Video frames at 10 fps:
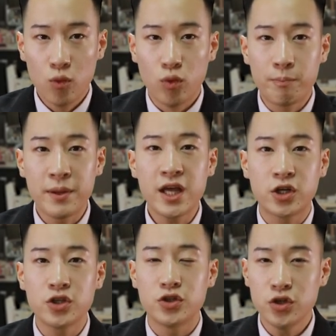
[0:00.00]
would be
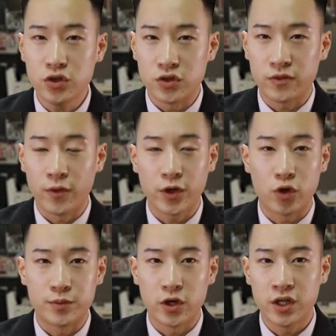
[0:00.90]
good news for the
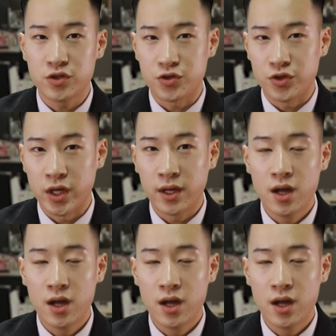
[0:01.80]
crypto industry.